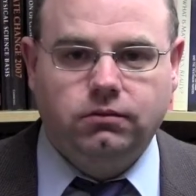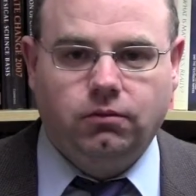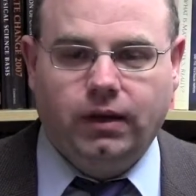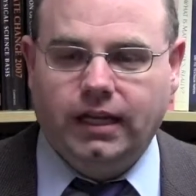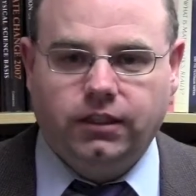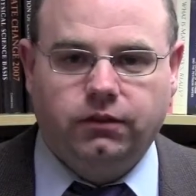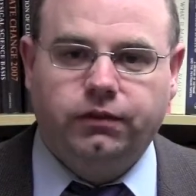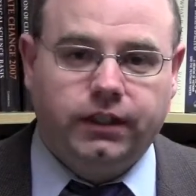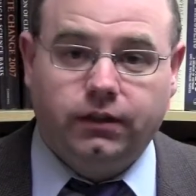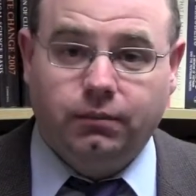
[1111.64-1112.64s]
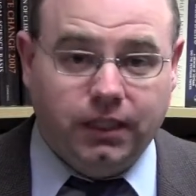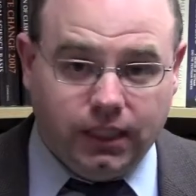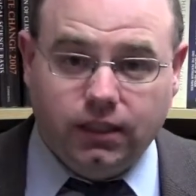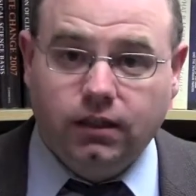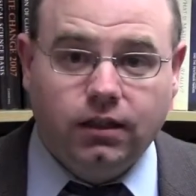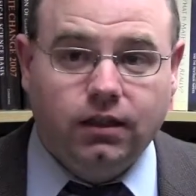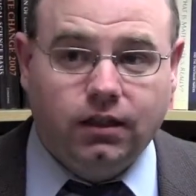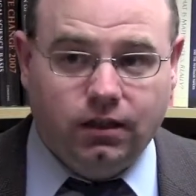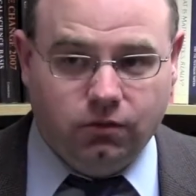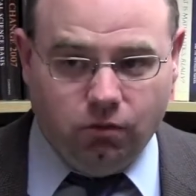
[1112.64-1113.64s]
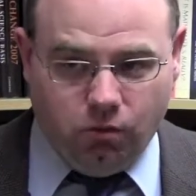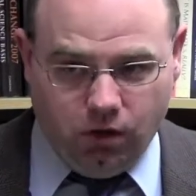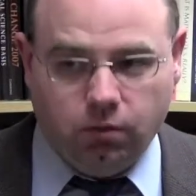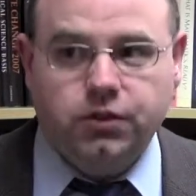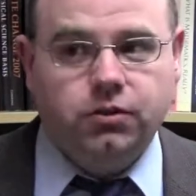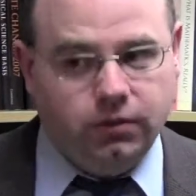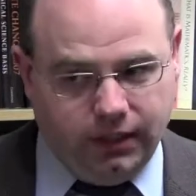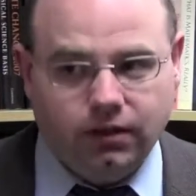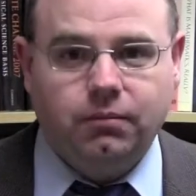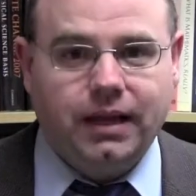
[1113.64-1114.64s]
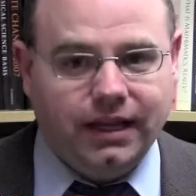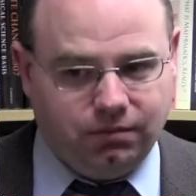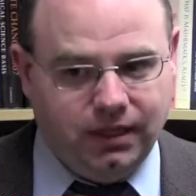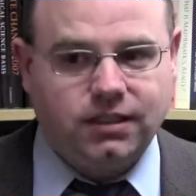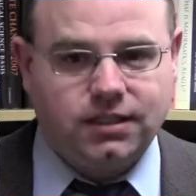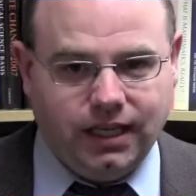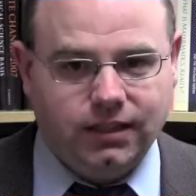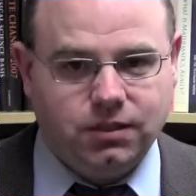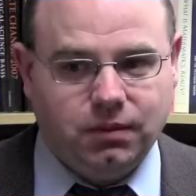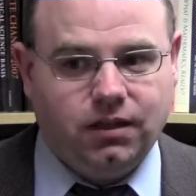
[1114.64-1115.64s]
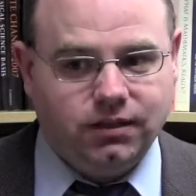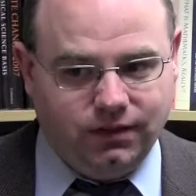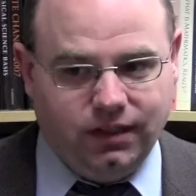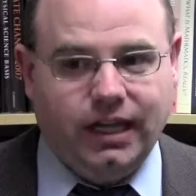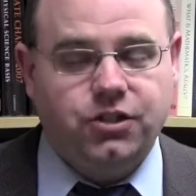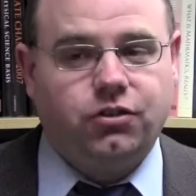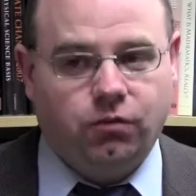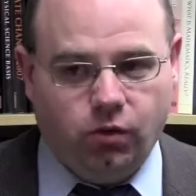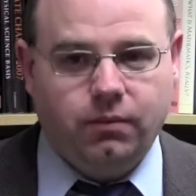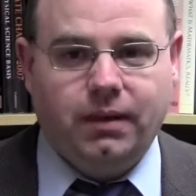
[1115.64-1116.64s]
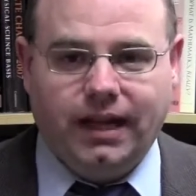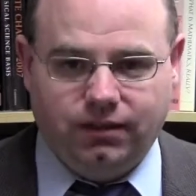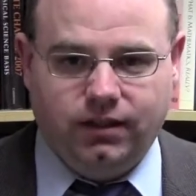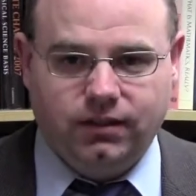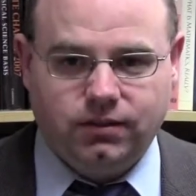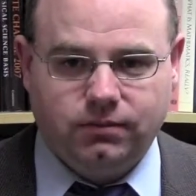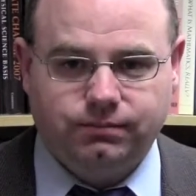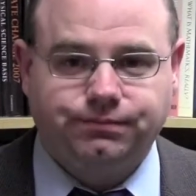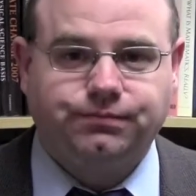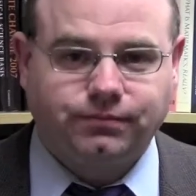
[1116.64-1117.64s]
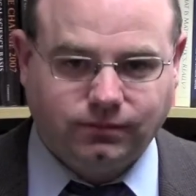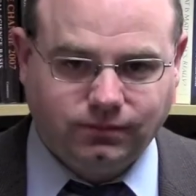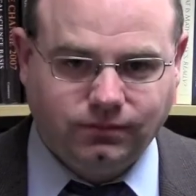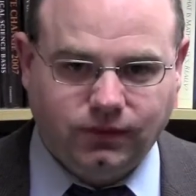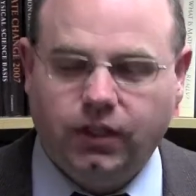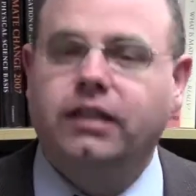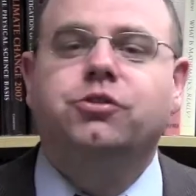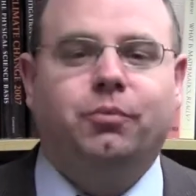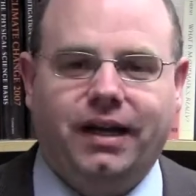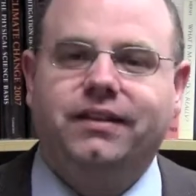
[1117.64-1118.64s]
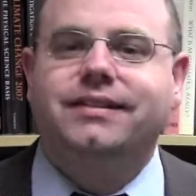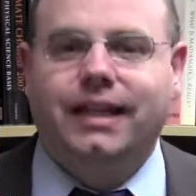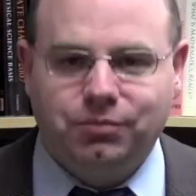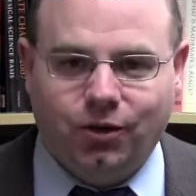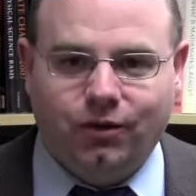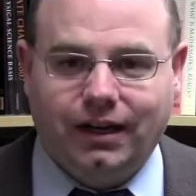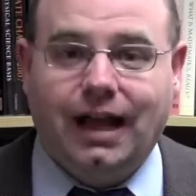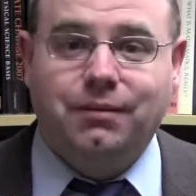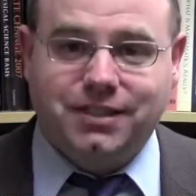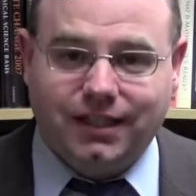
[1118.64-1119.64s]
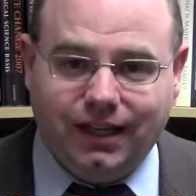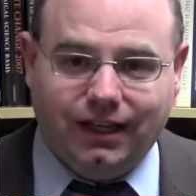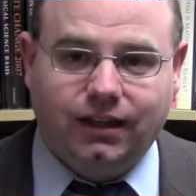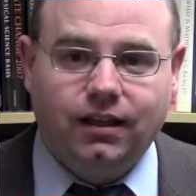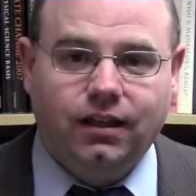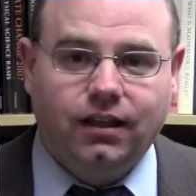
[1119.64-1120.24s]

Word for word: wag your finger at me. What we're doing here in math makes sense because of the nature of what math is. Okay, so by the same token, I'm saying